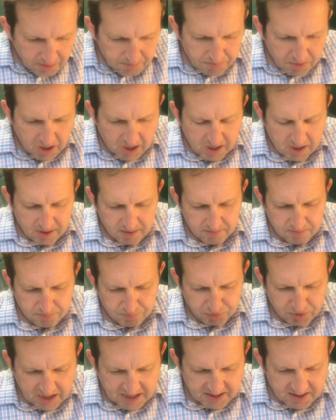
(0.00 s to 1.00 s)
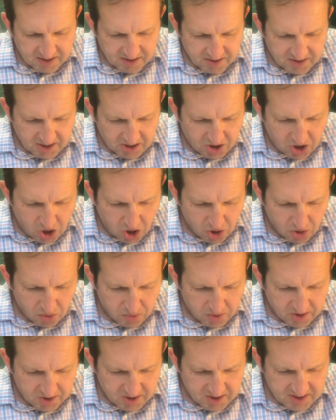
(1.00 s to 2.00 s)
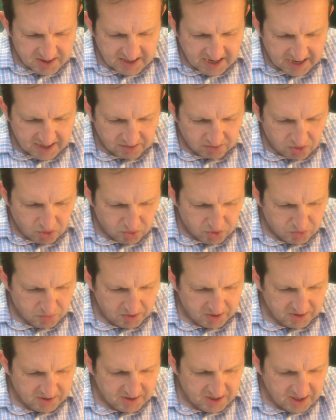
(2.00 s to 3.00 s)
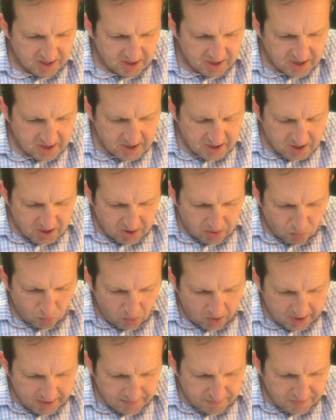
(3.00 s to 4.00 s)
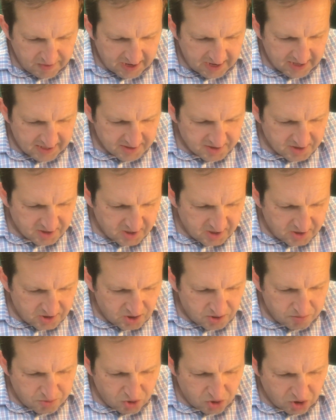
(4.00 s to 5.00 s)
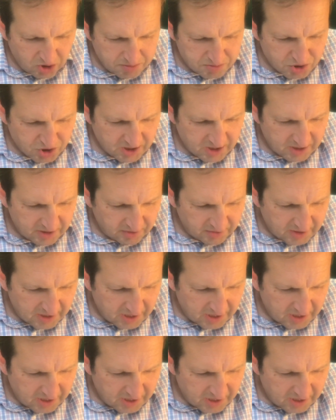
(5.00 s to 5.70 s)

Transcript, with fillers: uh, places, the Goyrin, the silo, as well as the wine vat, they're Yuchadim Sheginon